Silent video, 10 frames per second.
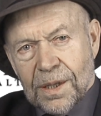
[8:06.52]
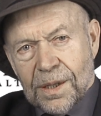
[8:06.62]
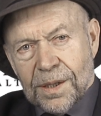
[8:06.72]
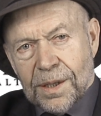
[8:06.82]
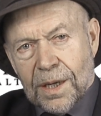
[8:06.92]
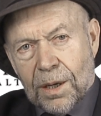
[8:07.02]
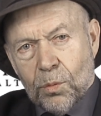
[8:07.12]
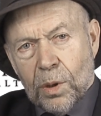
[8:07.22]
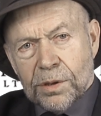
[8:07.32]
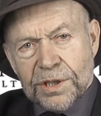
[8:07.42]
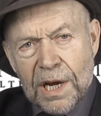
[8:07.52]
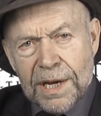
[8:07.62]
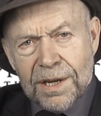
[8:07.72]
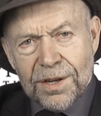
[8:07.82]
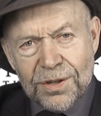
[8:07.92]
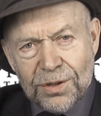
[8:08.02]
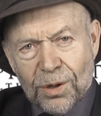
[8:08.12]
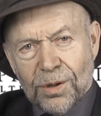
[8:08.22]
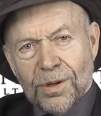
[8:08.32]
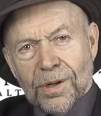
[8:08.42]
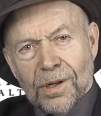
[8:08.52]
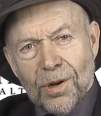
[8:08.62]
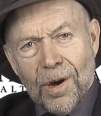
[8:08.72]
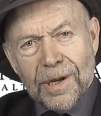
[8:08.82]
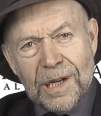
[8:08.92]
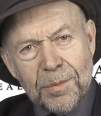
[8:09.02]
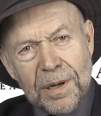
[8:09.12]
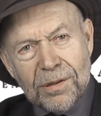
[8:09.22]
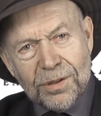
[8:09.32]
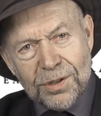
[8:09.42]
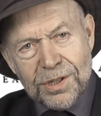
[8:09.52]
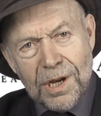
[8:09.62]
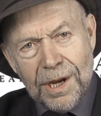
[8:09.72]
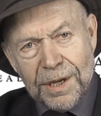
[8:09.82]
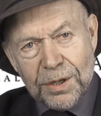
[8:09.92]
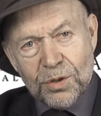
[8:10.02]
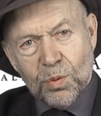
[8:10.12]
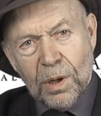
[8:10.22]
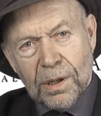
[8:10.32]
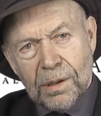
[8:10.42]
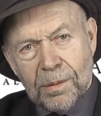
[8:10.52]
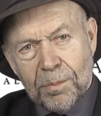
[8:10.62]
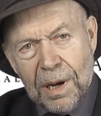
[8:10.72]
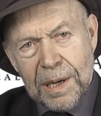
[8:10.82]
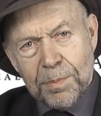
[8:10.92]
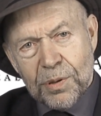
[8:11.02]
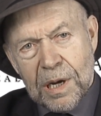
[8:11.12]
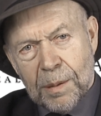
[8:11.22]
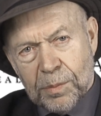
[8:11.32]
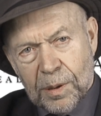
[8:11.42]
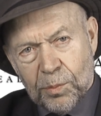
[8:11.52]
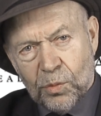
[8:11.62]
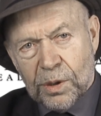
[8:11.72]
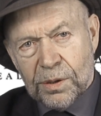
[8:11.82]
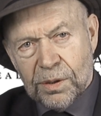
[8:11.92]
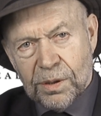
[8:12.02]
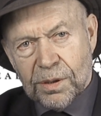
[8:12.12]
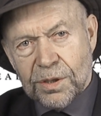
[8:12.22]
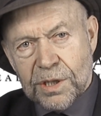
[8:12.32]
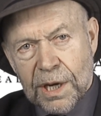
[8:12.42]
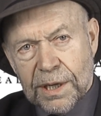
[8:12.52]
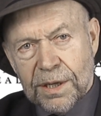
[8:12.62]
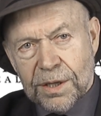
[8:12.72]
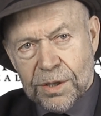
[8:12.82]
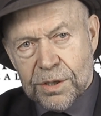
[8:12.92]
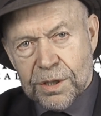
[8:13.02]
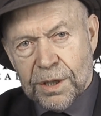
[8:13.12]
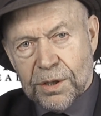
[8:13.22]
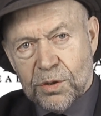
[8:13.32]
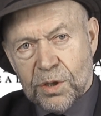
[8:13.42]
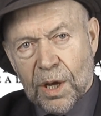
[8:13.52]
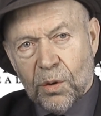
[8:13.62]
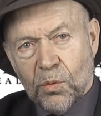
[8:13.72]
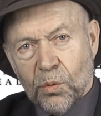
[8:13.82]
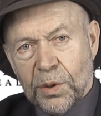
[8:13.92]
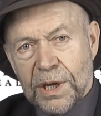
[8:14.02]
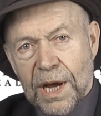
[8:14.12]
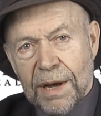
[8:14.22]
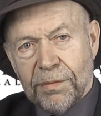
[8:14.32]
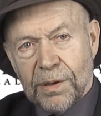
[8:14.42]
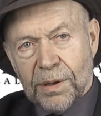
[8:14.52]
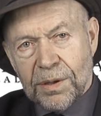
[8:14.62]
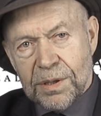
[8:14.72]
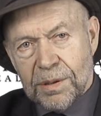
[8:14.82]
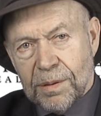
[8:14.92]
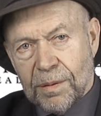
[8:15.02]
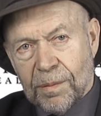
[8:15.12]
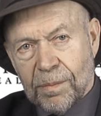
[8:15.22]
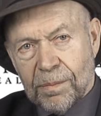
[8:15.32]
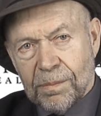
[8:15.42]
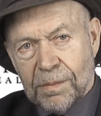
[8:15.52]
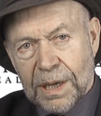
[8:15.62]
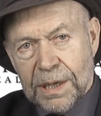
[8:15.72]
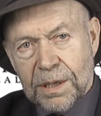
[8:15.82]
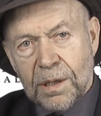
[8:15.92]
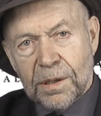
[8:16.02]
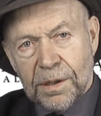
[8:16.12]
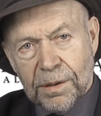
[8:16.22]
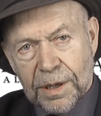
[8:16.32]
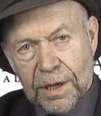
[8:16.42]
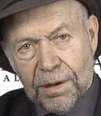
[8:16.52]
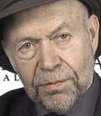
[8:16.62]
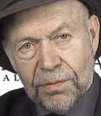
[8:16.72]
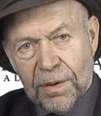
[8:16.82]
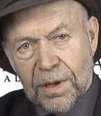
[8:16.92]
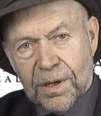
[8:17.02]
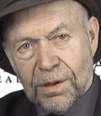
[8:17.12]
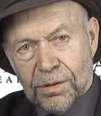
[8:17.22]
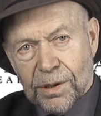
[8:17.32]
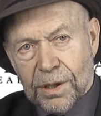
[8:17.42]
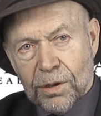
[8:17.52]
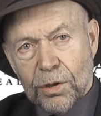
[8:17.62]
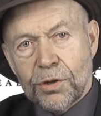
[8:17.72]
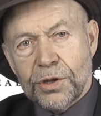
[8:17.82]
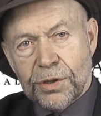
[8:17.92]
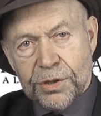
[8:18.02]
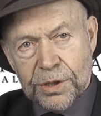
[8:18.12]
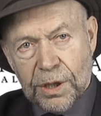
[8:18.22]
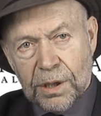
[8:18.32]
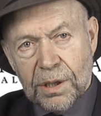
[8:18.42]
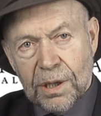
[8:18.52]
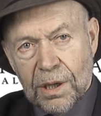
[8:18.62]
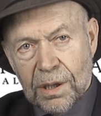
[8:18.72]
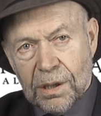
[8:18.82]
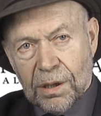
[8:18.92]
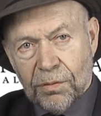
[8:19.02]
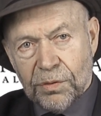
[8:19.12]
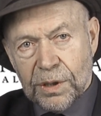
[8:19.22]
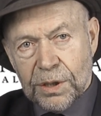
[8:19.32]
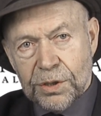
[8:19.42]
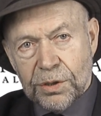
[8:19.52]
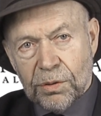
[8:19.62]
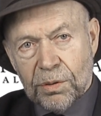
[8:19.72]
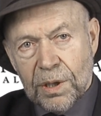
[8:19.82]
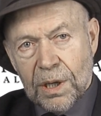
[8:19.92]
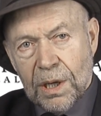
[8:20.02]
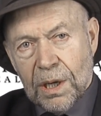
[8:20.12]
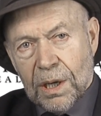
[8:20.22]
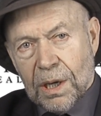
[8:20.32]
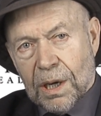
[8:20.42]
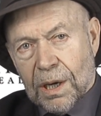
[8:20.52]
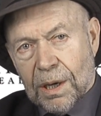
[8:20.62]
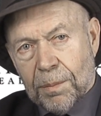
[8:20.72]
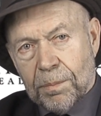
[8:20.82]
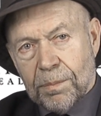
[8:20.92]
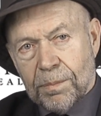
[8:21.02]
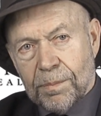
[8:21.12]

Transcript: Yeah, well, scientists are talking about the science. What my problem with the scientists is that we haven't made clear enough the urgency of the issue. Um,